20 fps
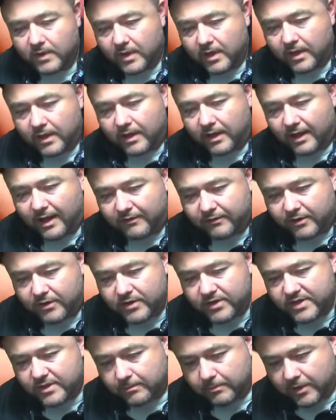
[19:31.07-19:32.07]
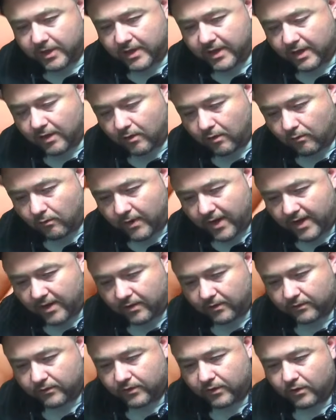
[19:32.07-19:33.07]
Yeah, I'll have to do some looking
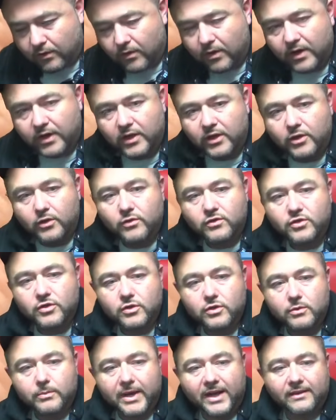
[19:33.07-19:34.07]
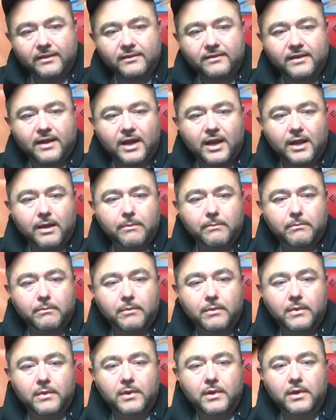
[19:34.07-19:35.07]
around on YouTube. At the time,
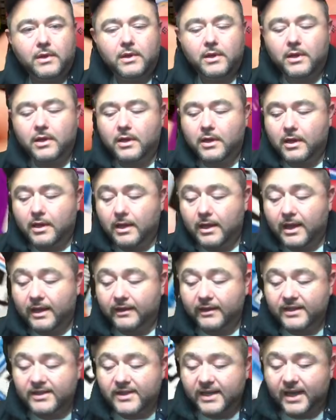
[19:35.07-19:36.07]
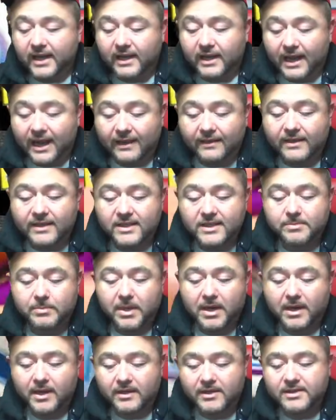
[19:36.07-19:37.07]
at least I got this
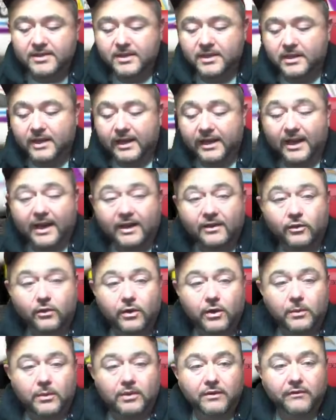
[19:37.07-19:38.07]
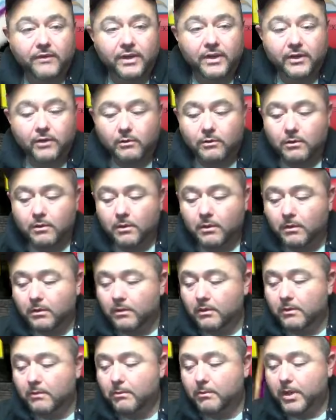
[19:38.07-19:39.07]
box. Again, I don't know when the video will
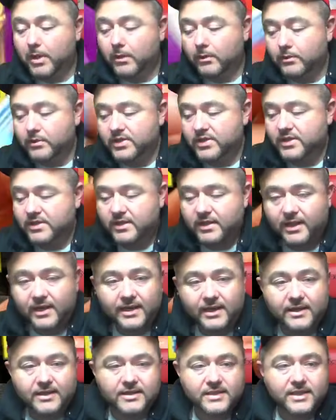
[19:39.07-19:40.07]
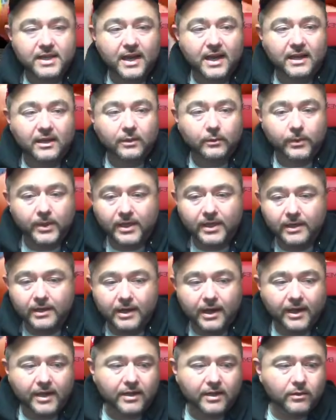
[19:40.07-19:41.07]
post. It is Halloween
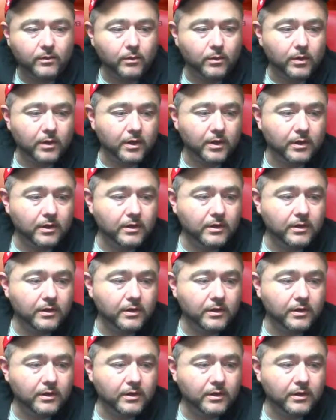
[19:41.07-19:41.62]
night, or